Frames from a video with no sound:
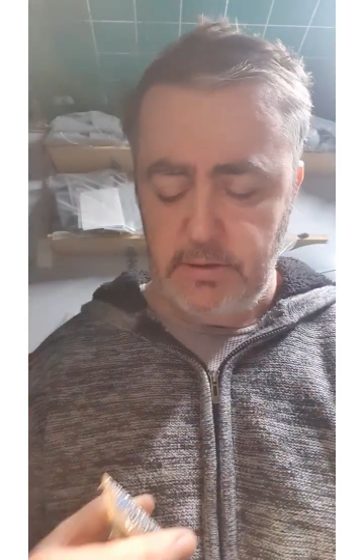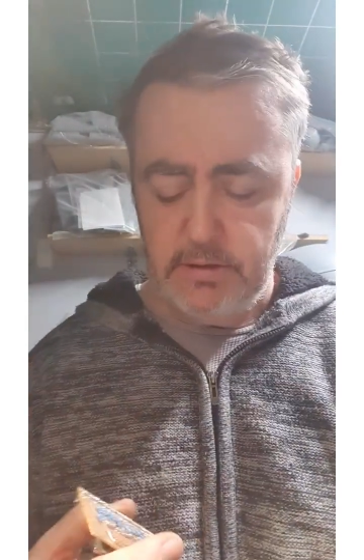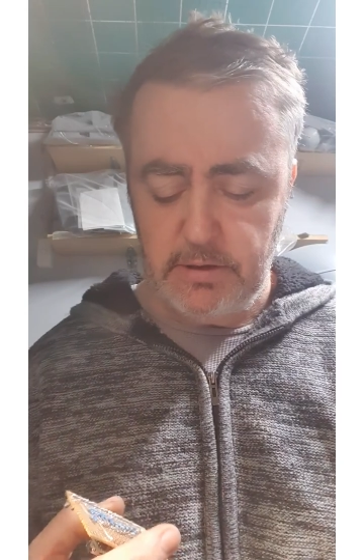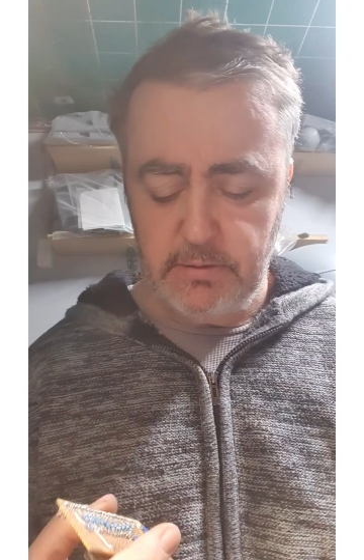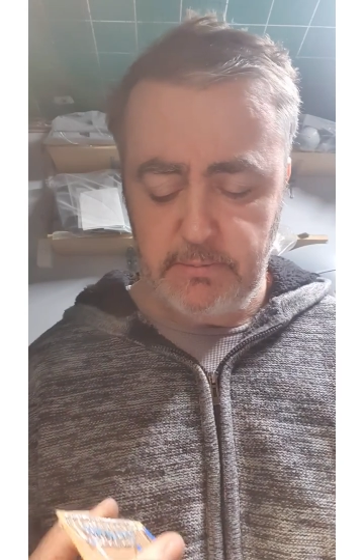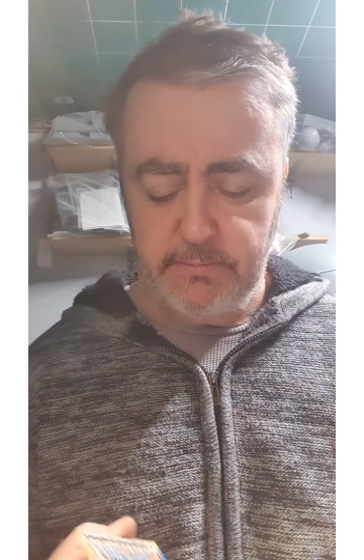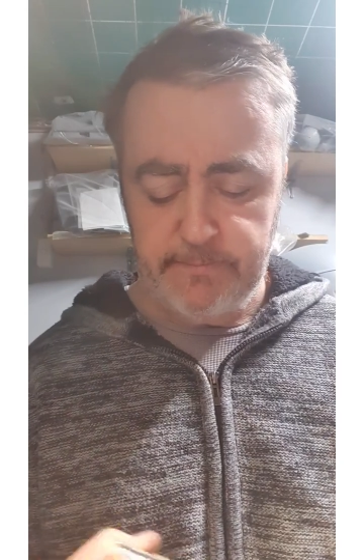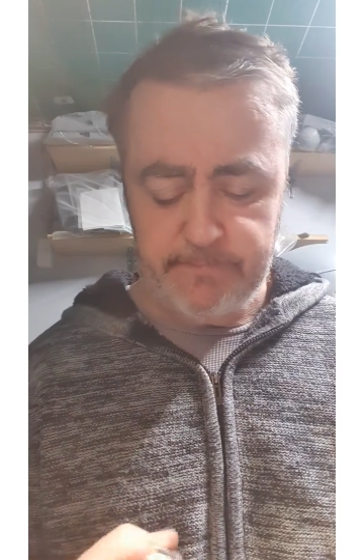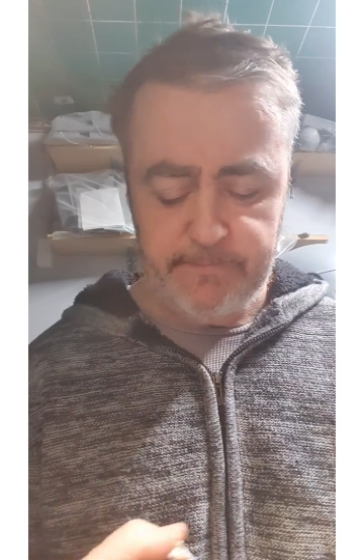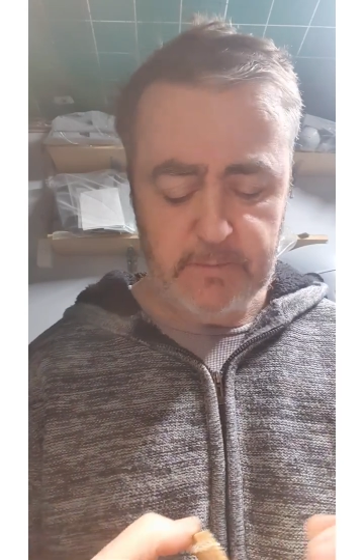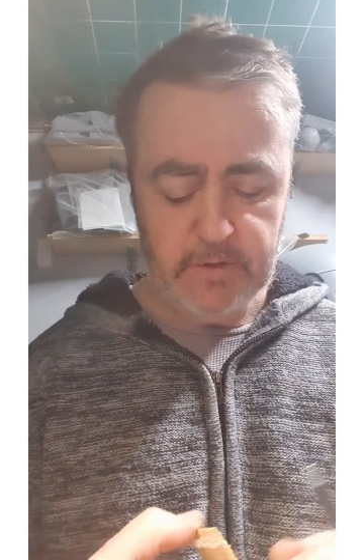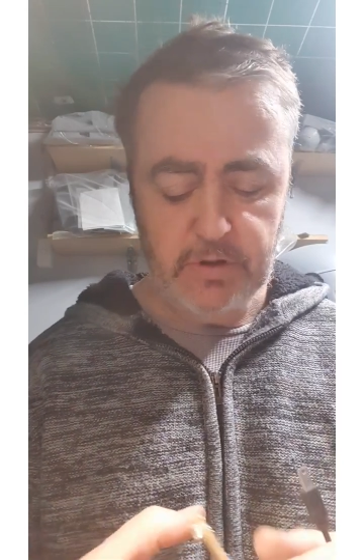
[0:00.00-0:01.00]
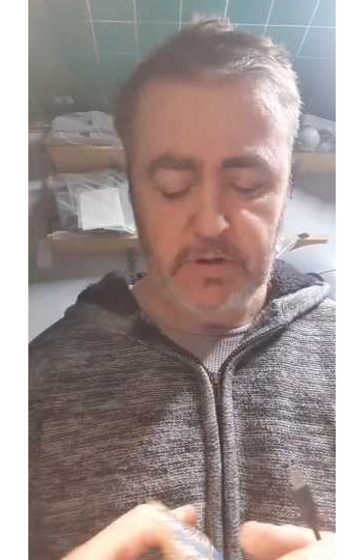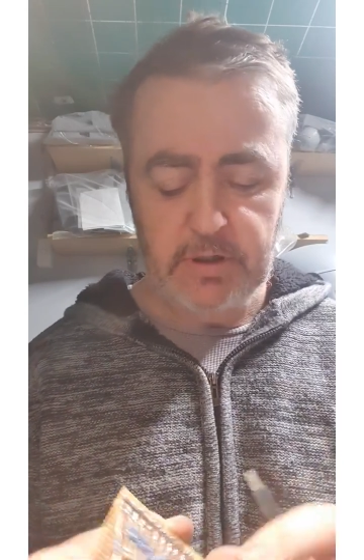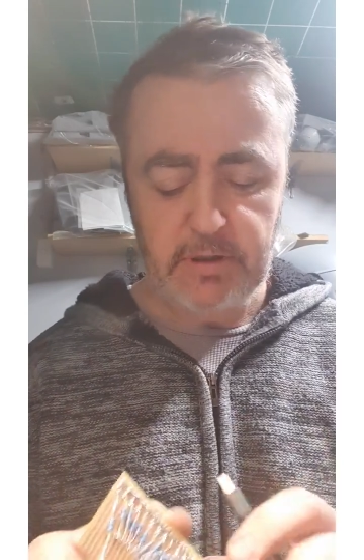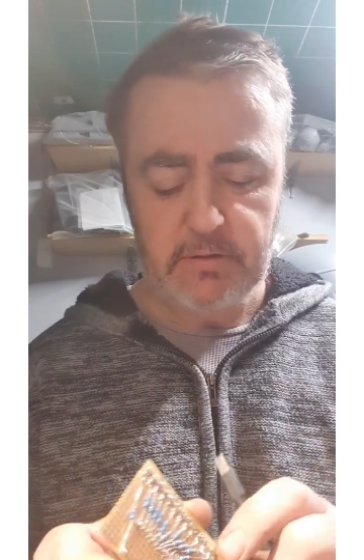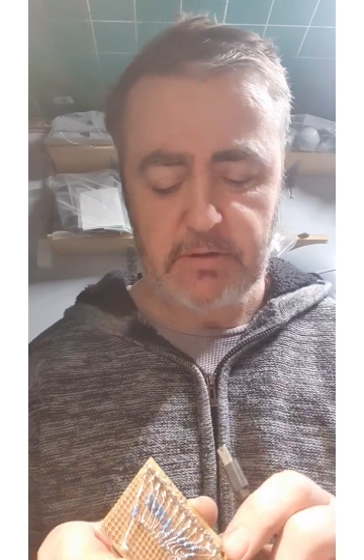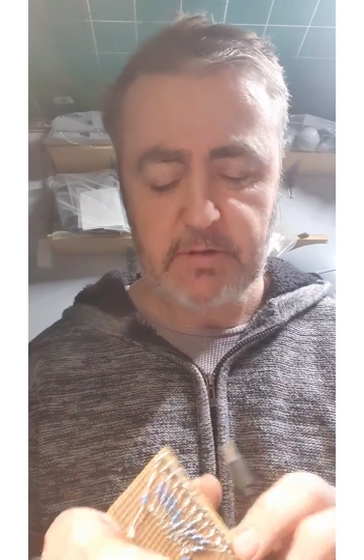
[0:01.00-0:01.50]
So I'll show you
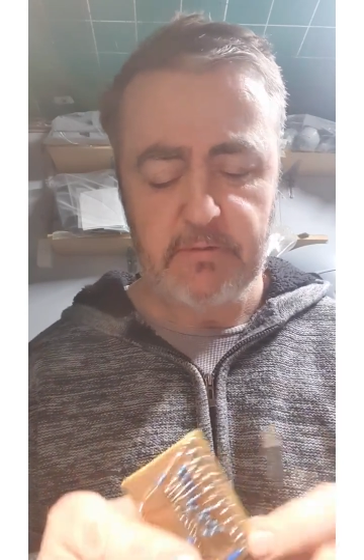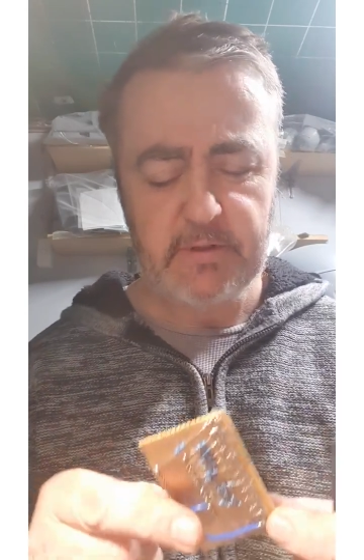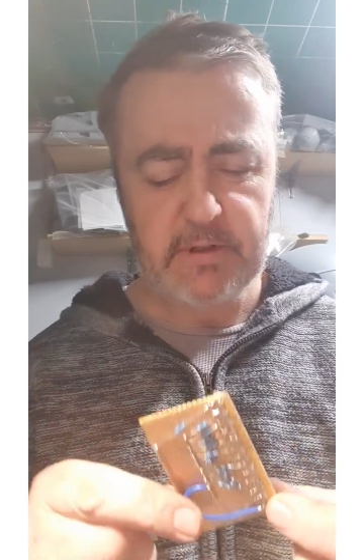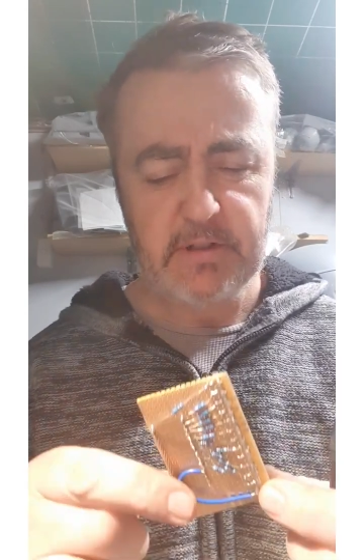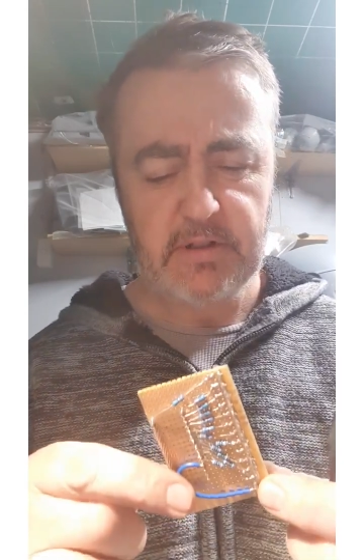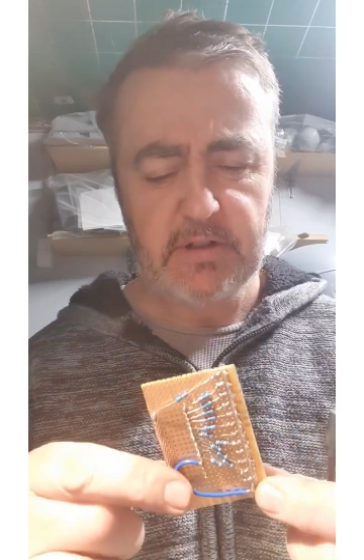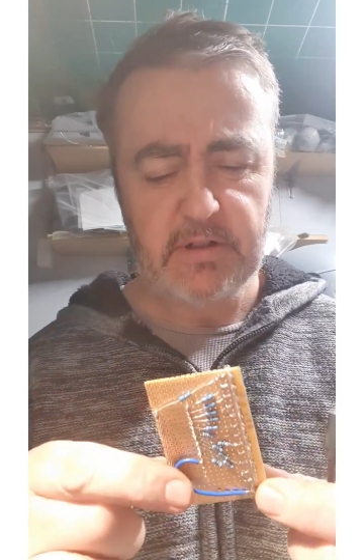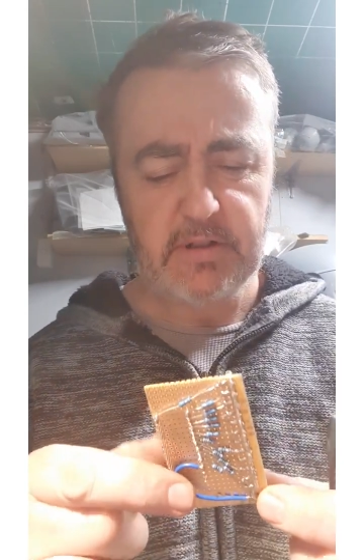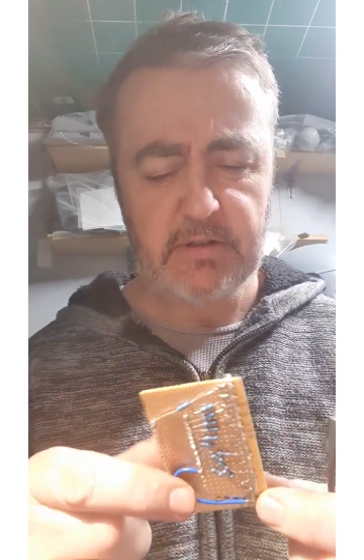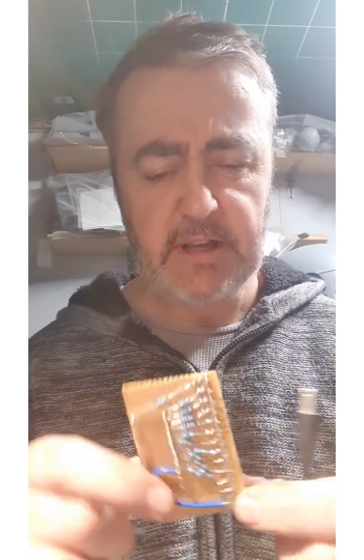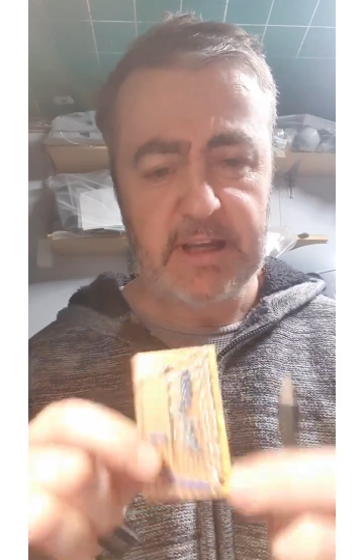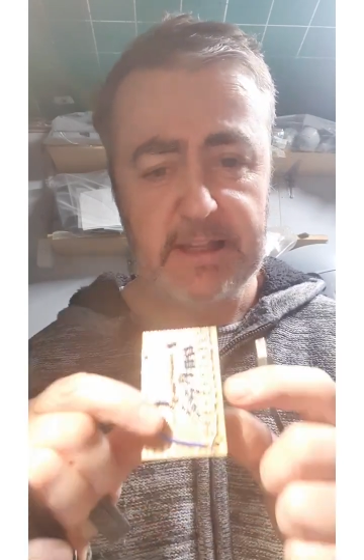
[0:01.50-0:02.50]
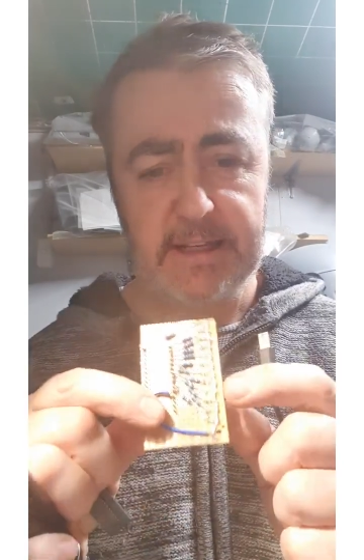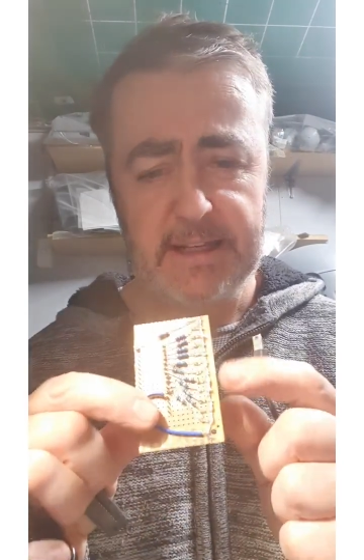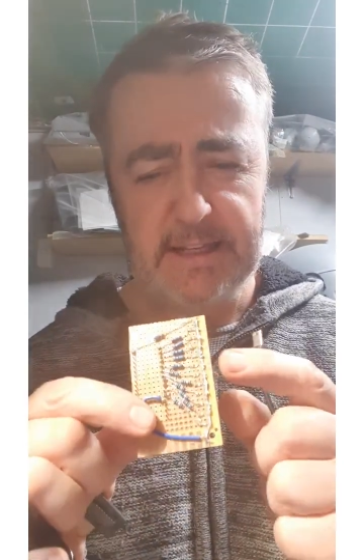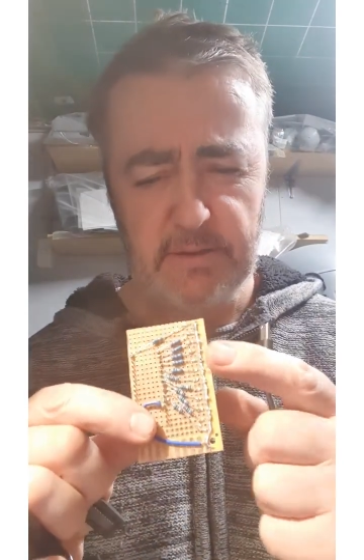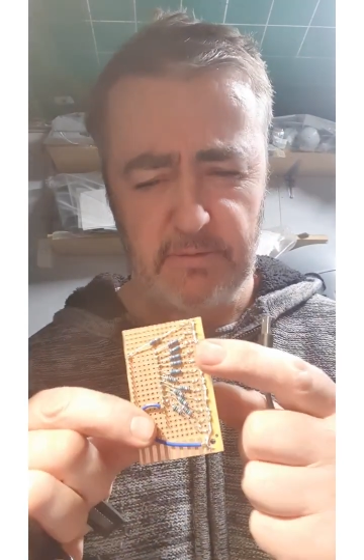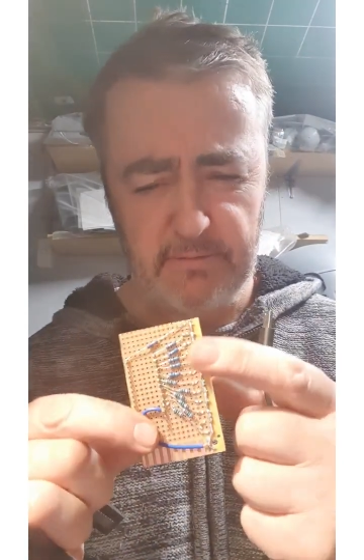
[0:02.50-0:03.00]
here. So it's just
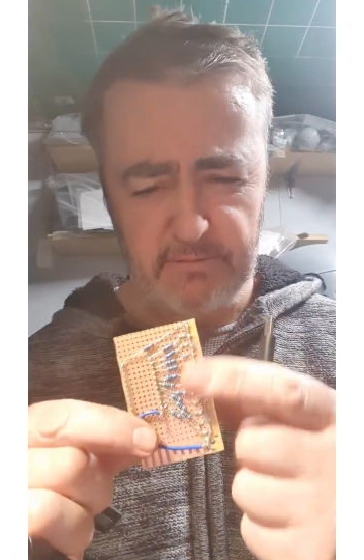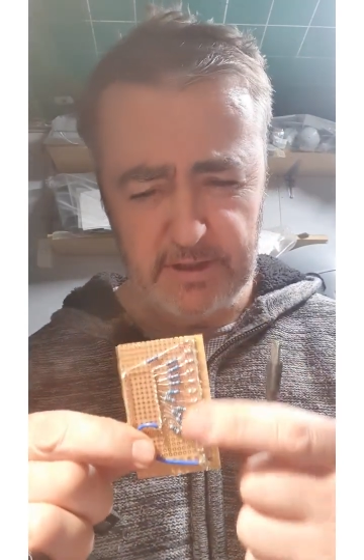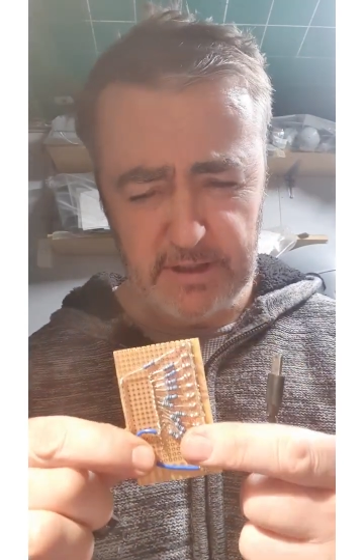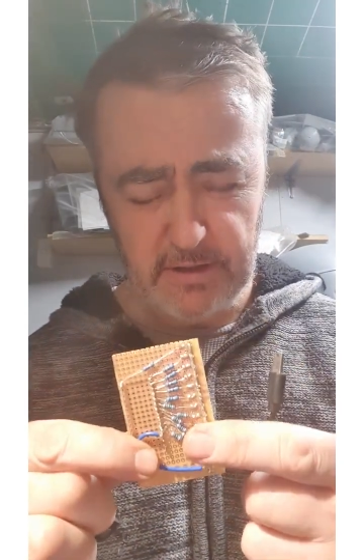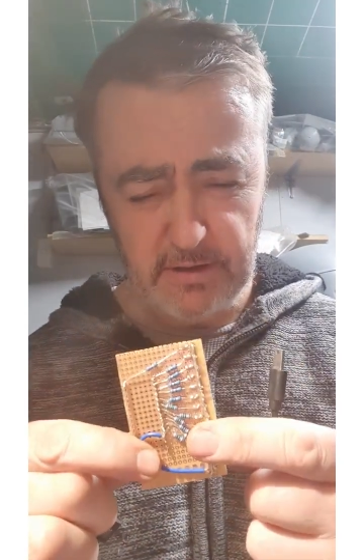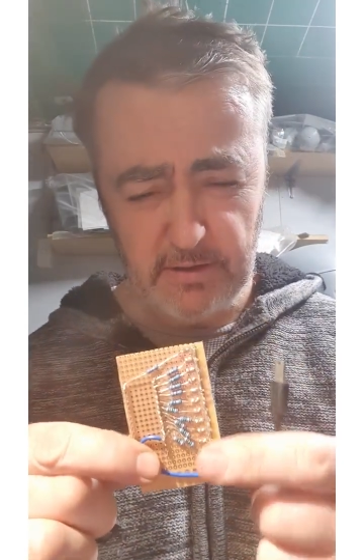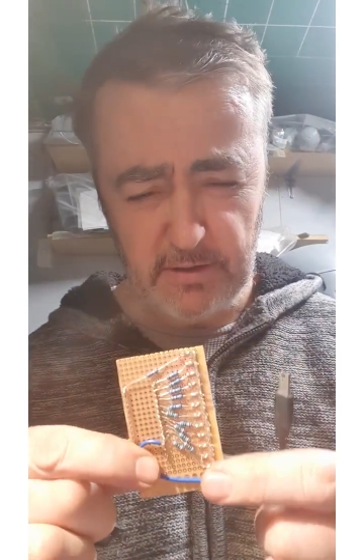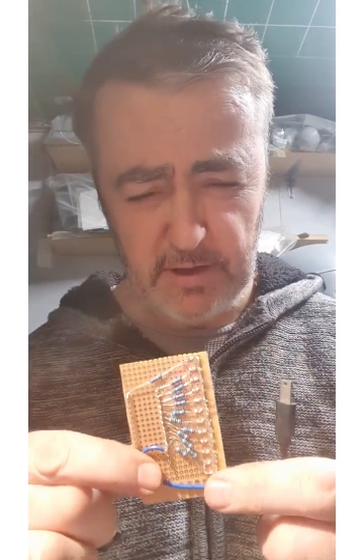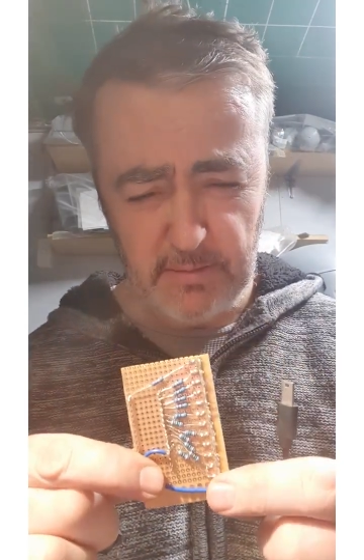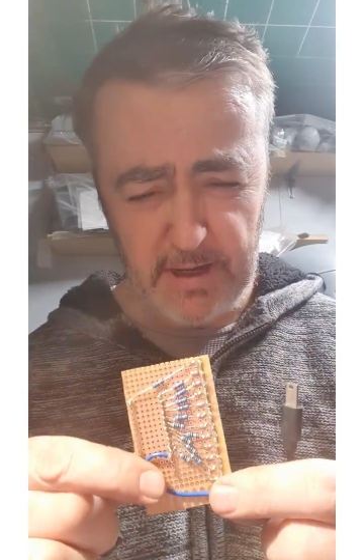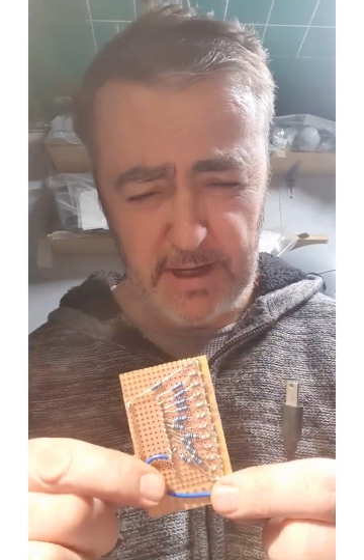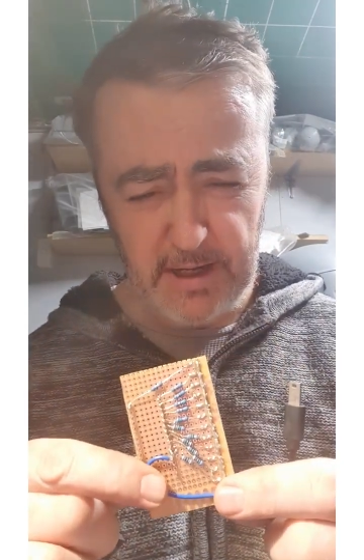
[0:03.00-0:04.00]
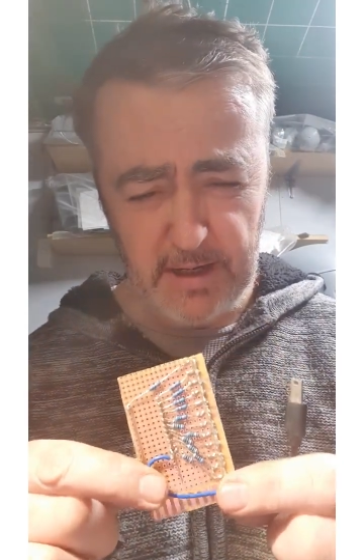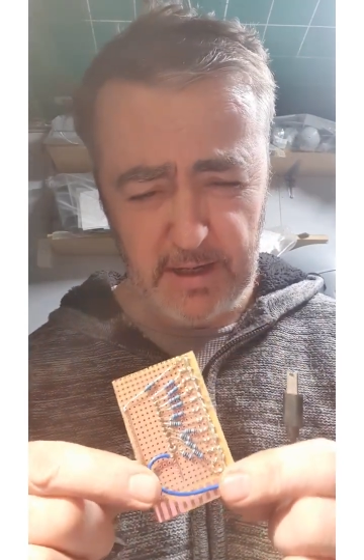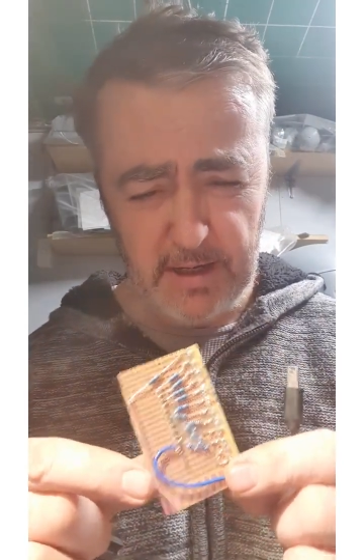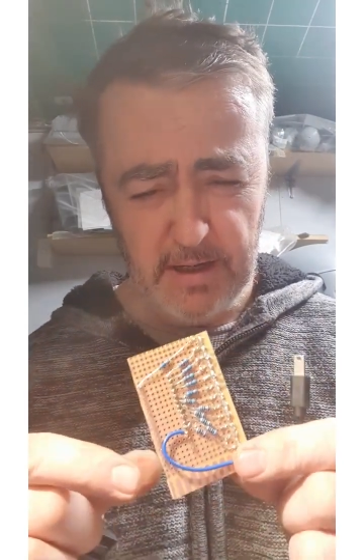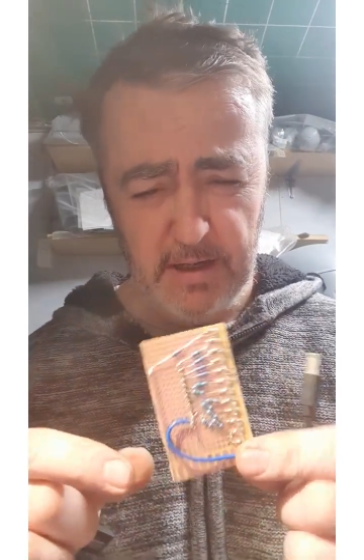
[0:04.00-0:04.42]
LEDs with resistors on the back,